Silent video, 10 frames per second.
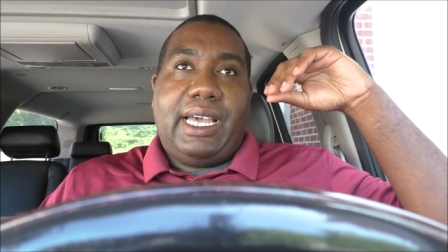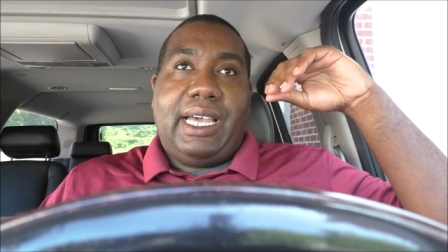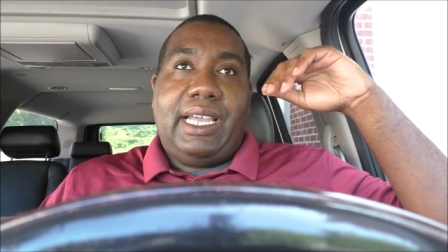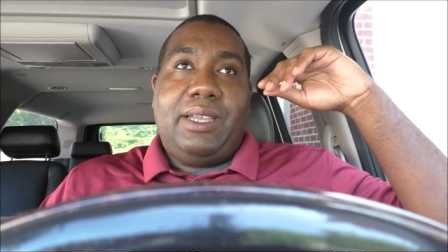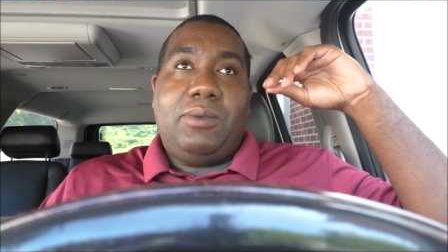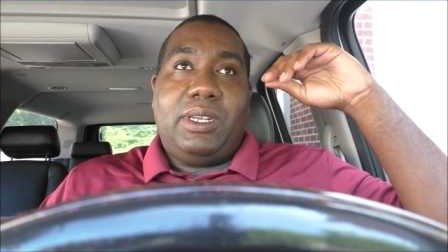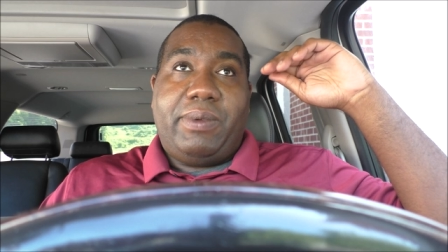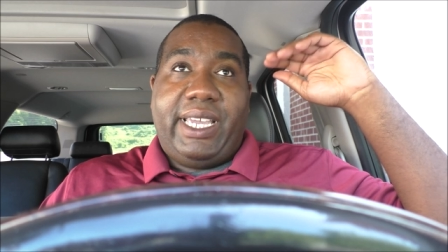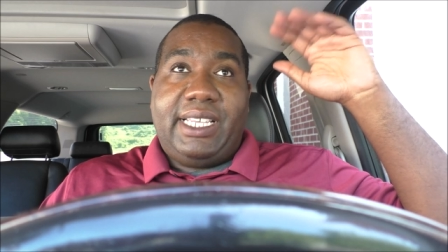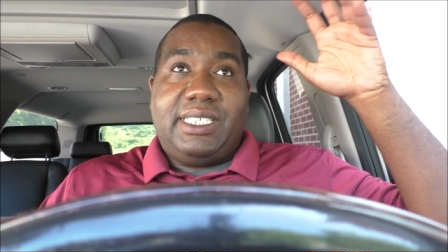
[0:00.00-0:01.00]
I would have
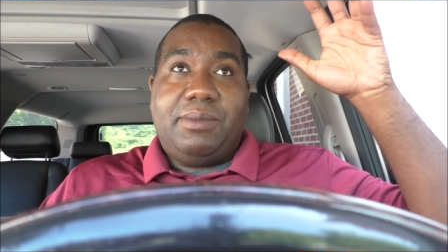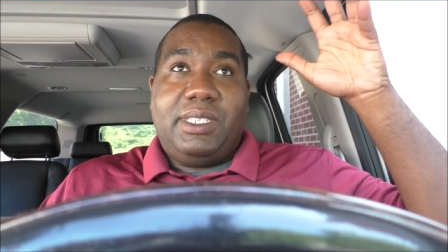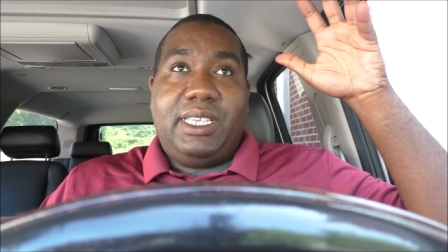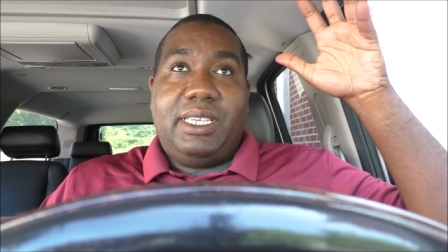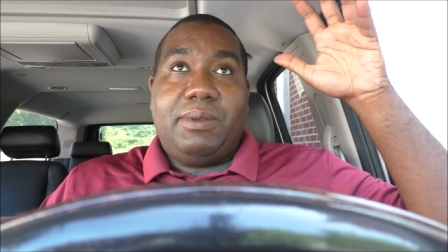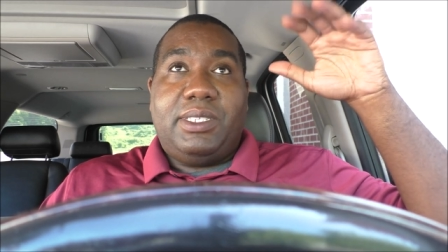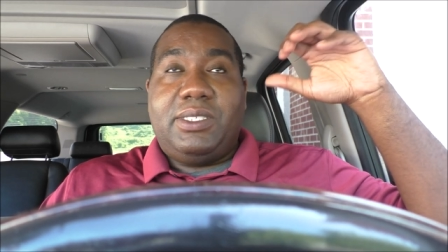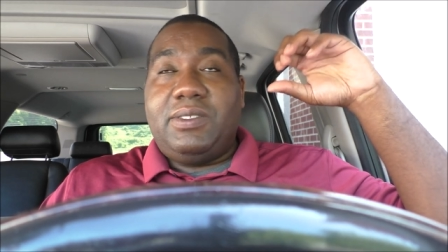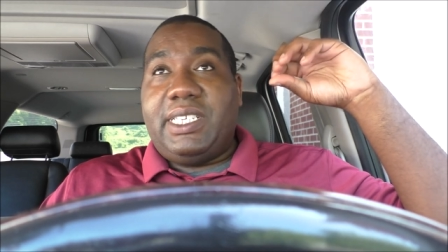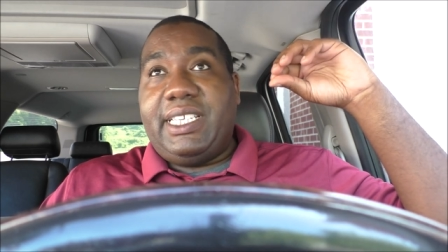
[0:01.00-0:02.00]
asked them to leave. And as
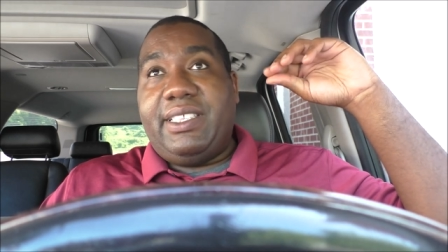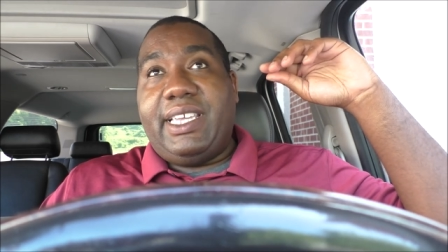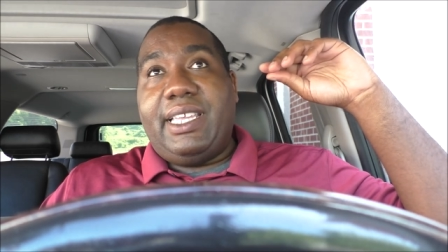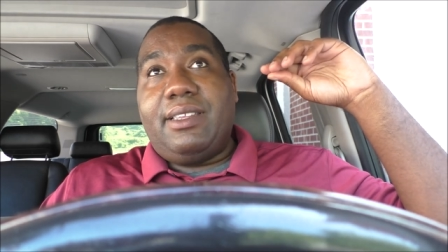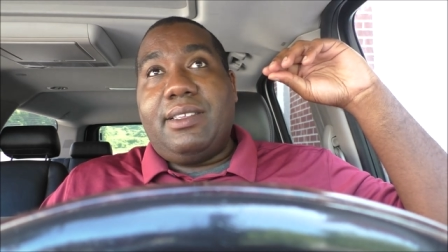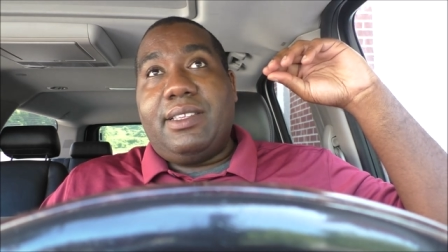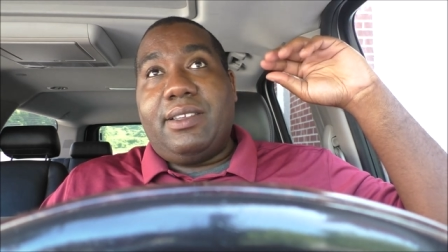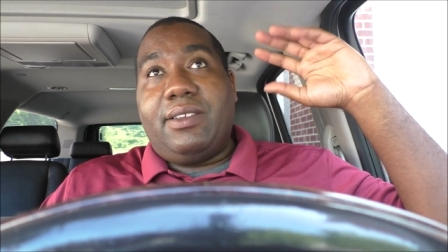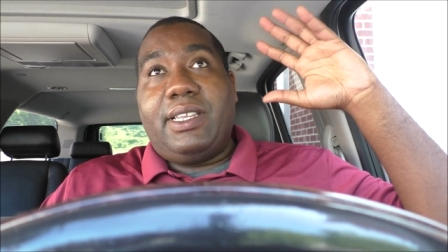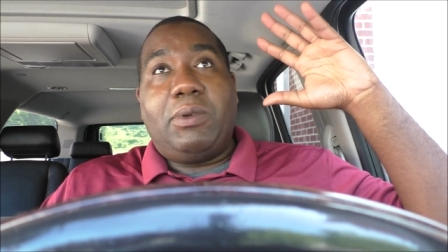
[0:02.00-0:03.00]
soon as I did that,
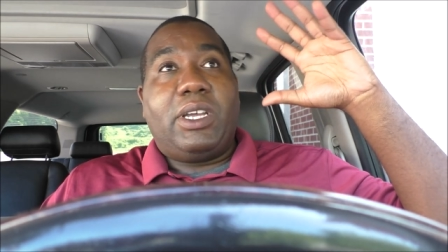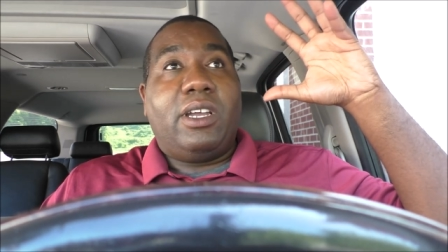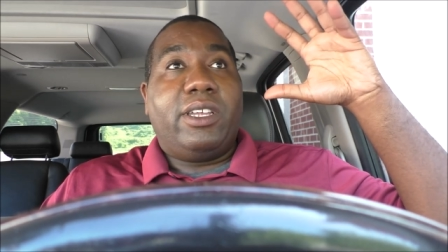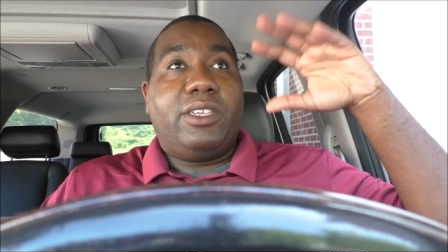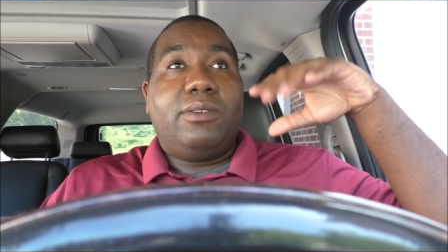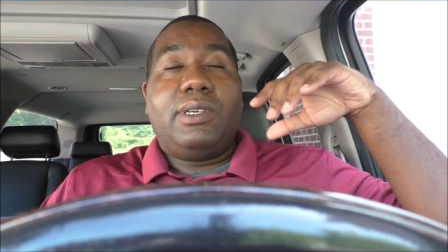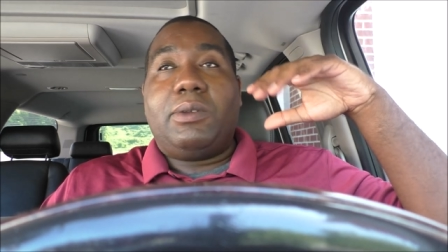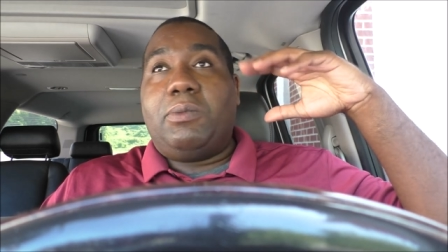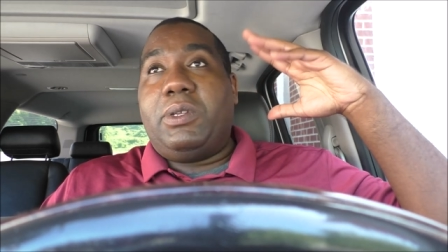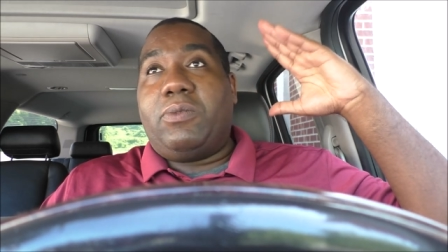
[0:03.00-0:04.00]
they want to argue. I
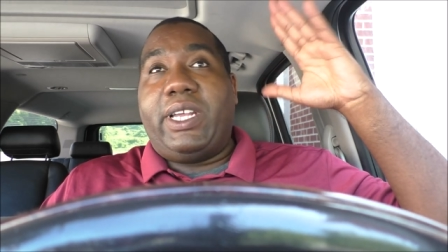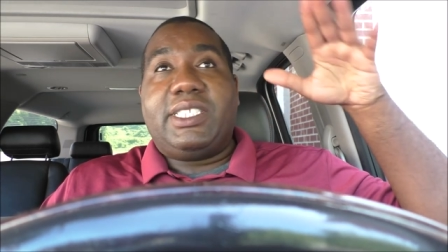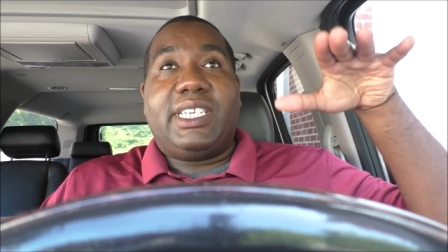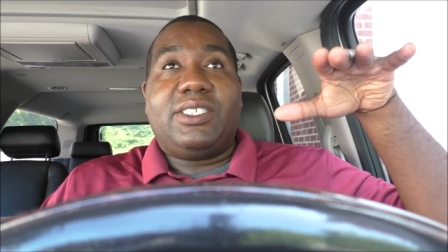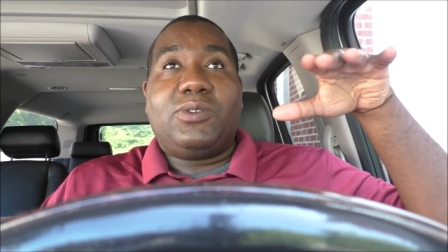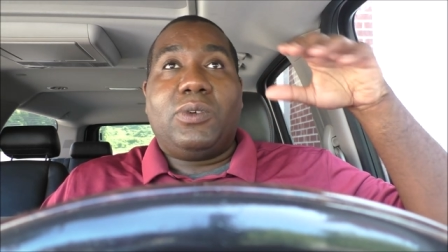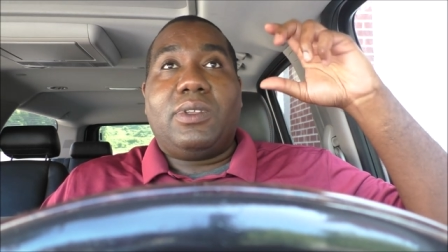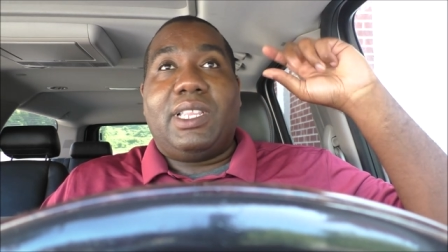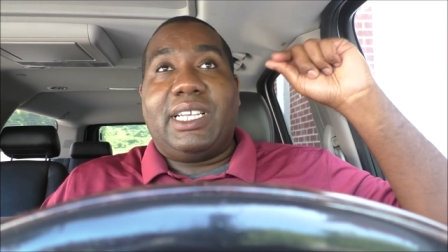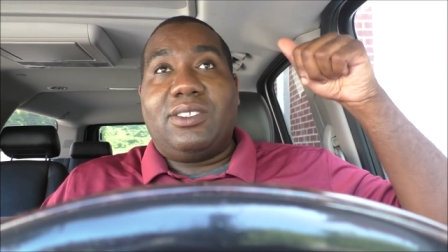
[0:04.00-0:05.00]
would have went right inside the
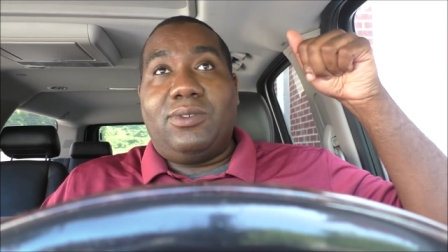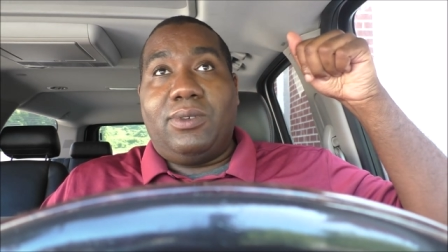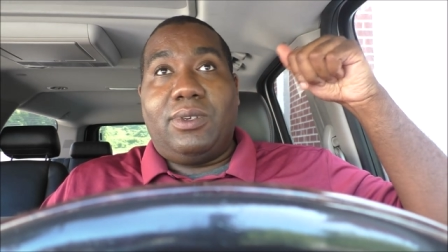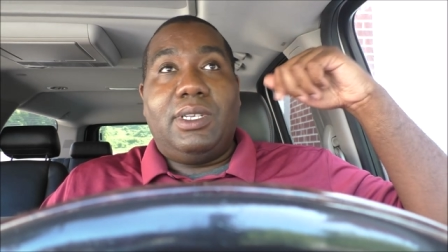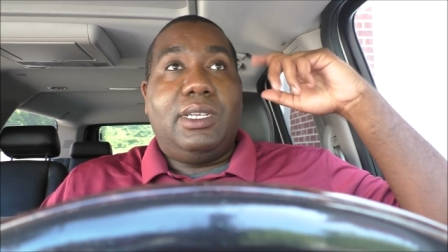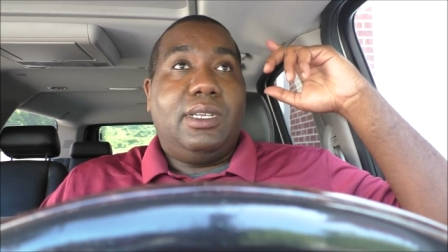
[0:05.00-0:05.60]
store, locked the door.